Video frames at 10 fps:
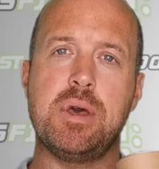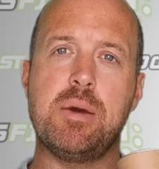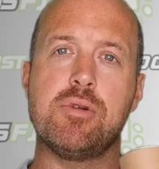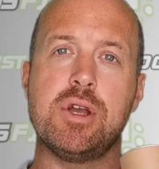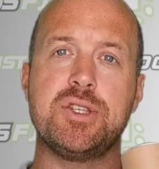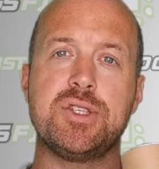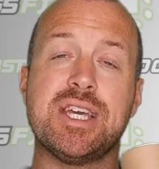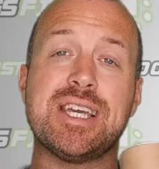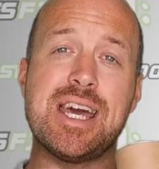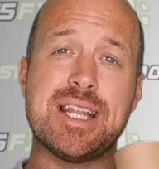membranes.
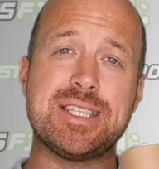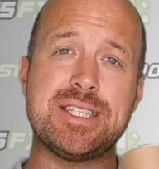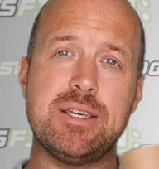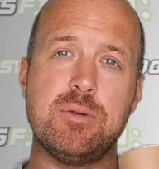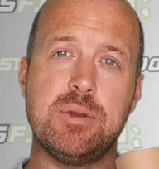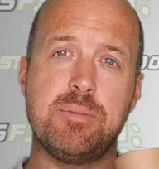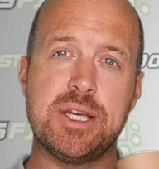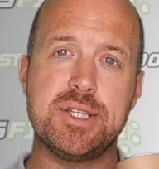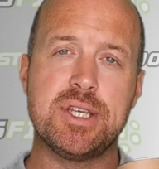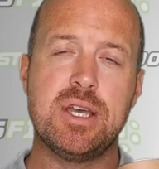Again, it's seaweed
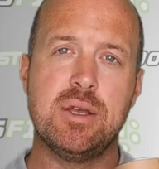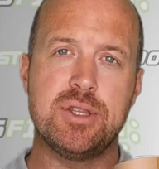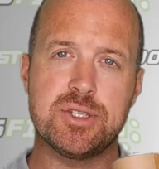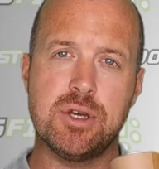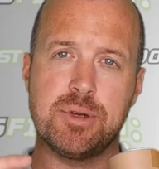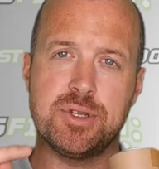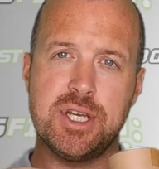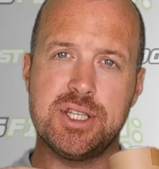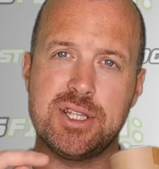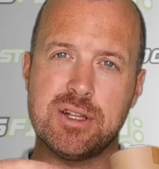based. This time it
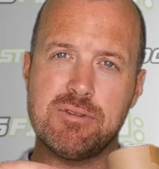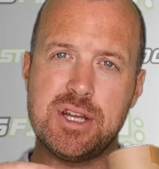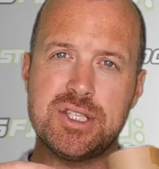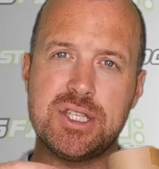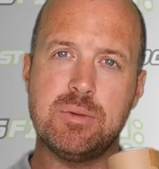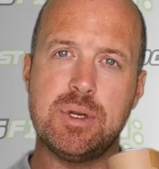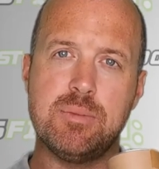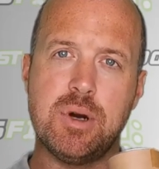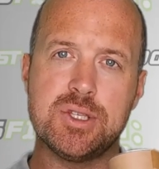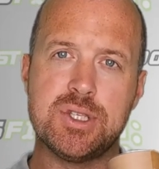contains a little red
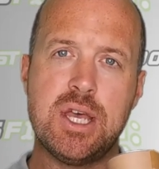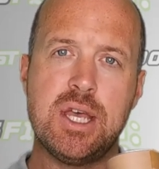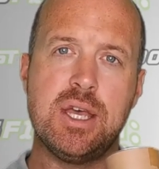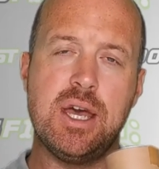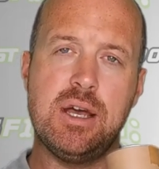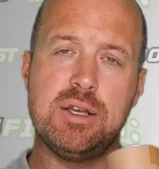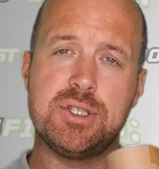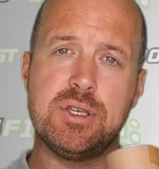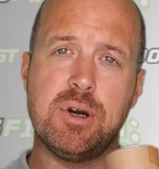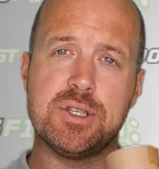seaweed moss, uh,
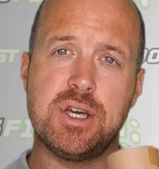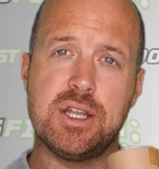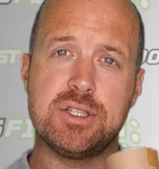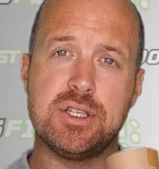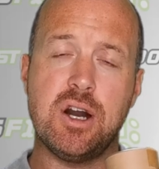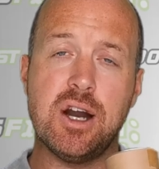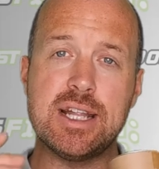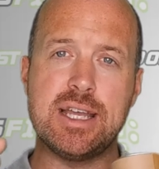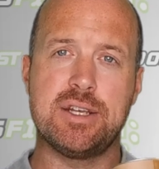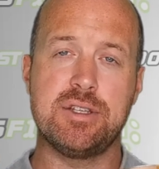sea moss, and it's
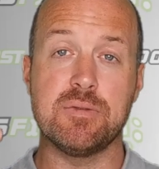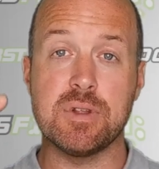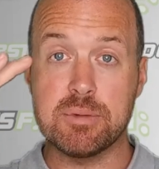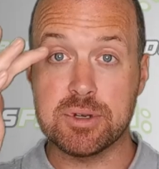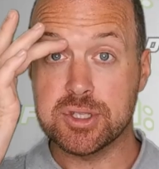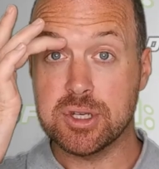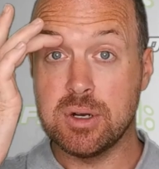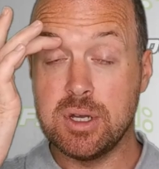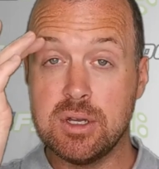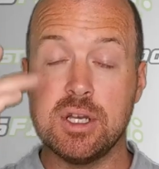highly anti-inflammatory.
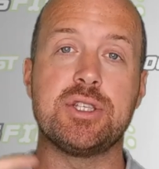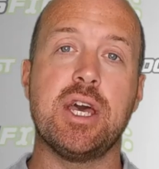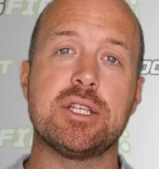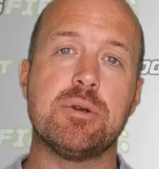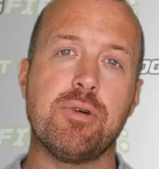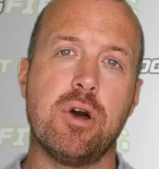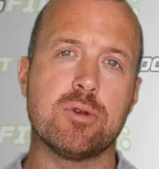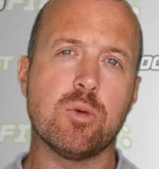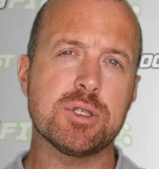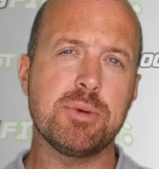So it's an excellent
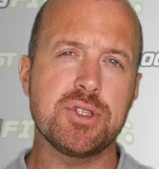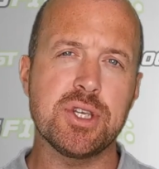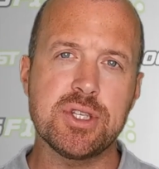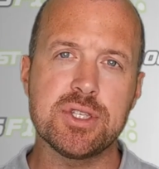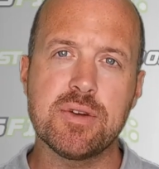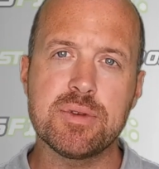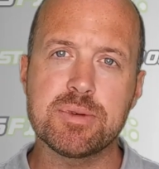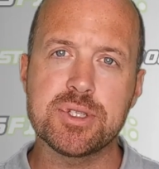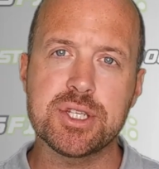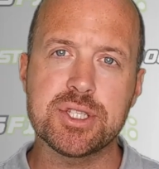product. Works about
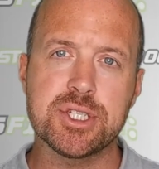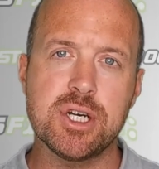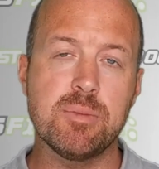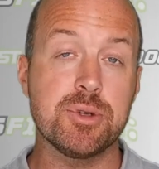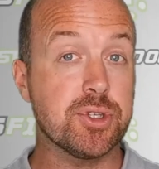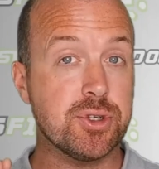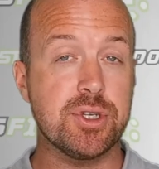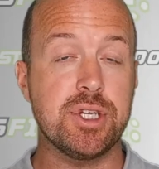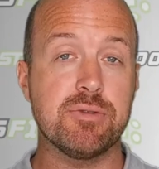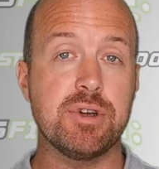60-70% of the time, which is a
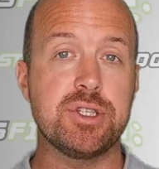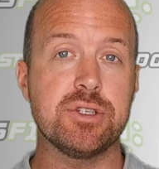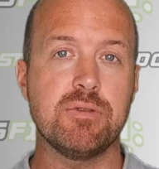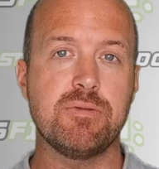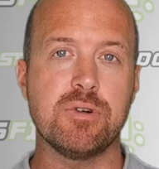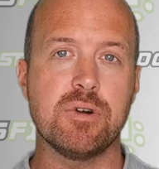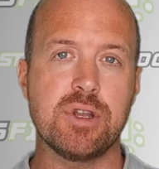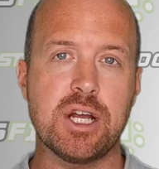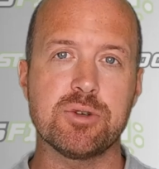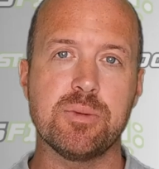good hit ratio for a
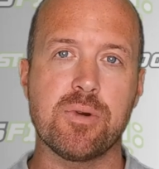natural